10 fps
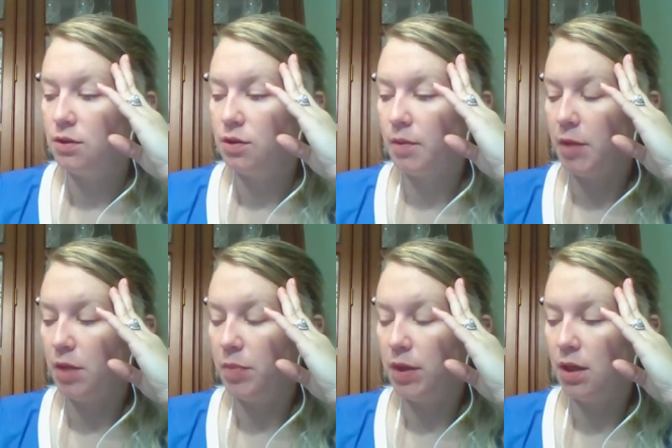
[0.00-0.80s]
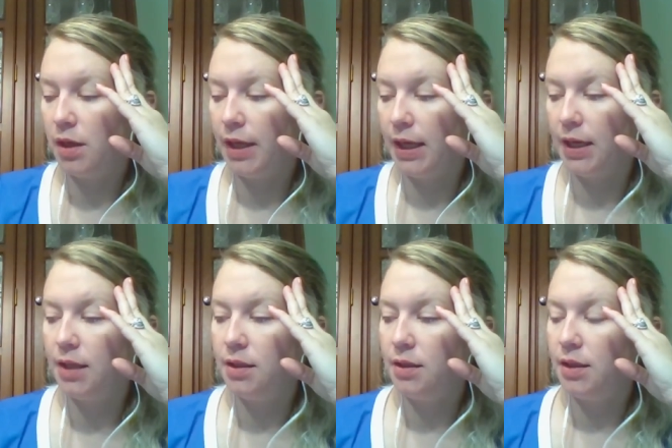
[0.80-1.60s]
So I'm going to plug
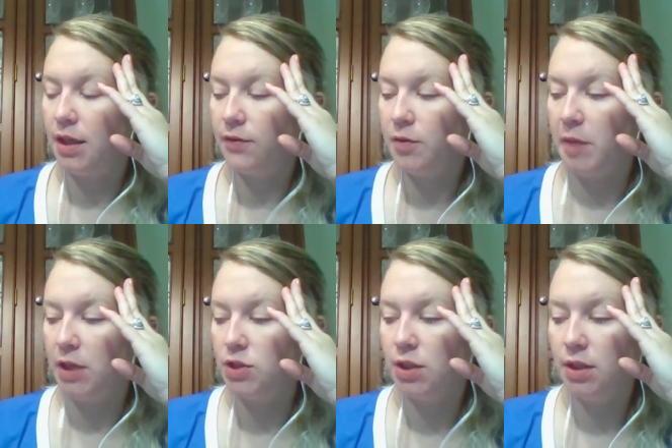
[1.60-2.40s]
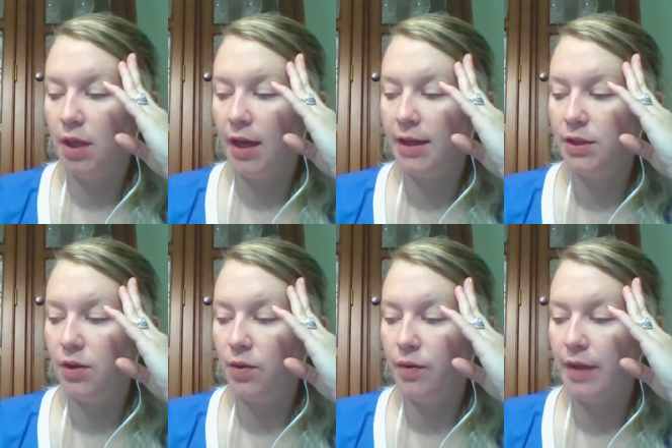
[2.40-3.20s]
in the information. I
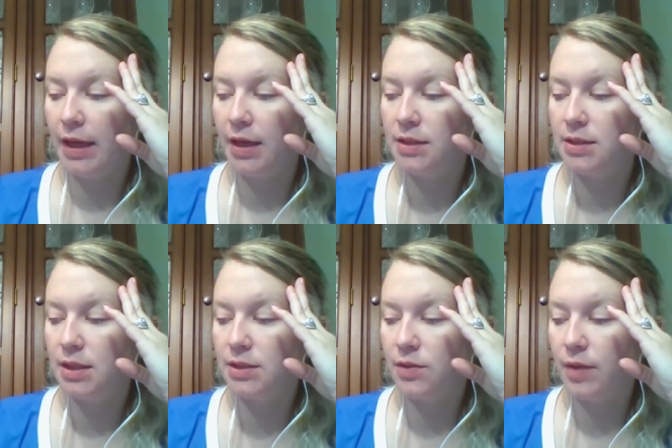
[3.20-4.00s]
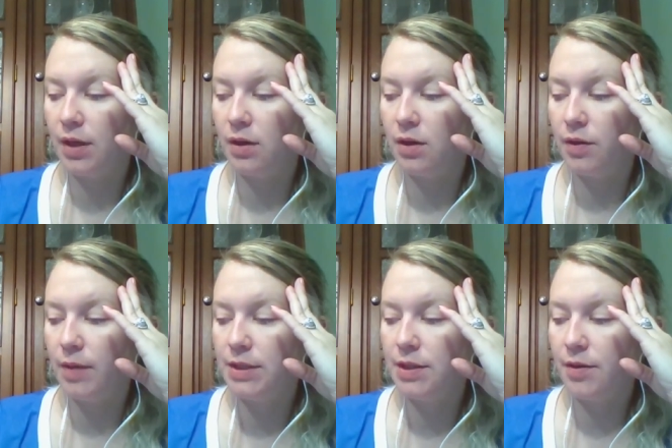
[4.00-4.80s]
know that it's going all the
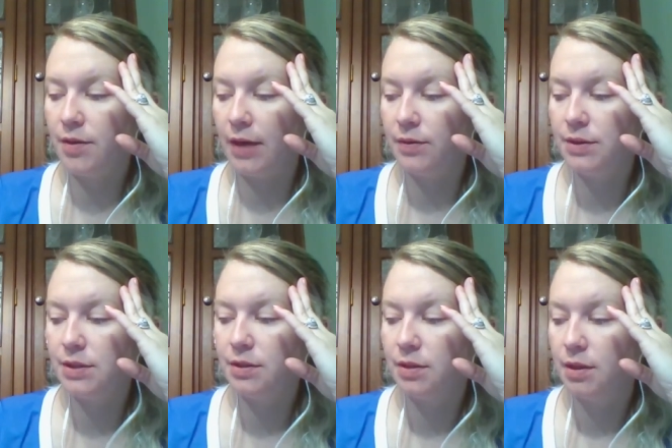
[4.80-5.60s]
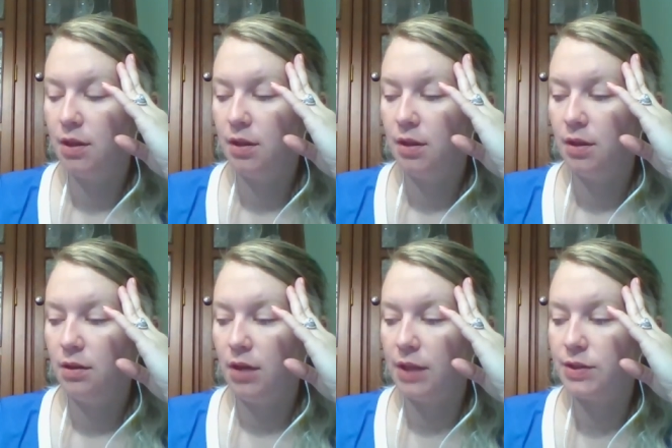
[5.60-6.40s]
way to the ground.
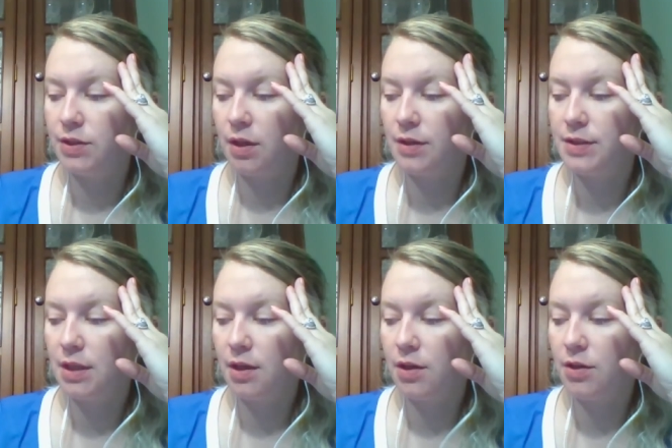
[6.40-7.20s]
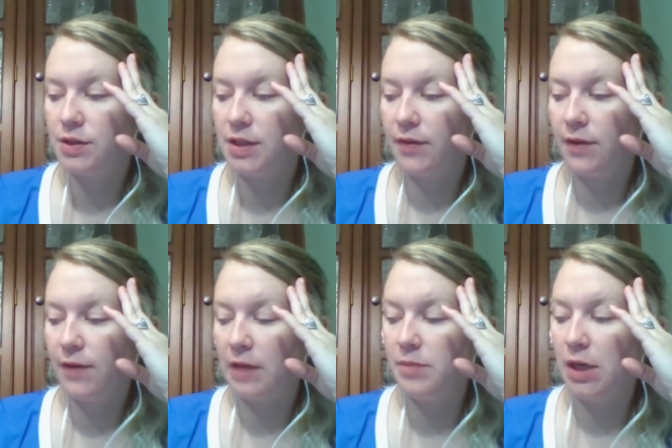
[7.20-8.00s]
It starts at
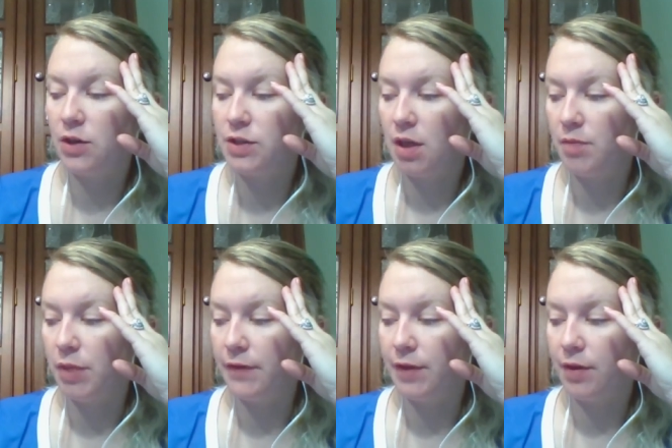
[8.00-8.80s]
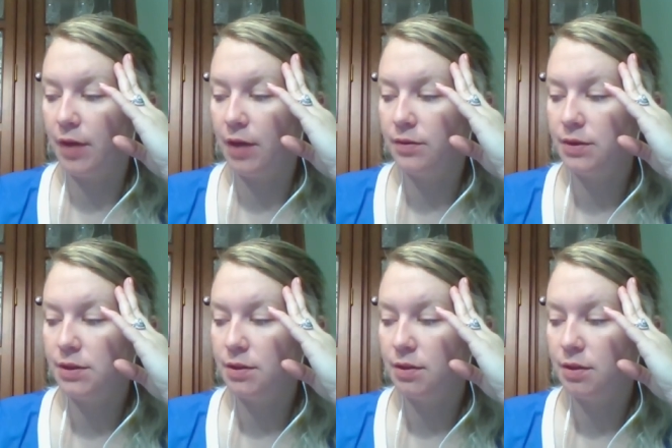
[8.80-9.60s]
175 meters above the ground.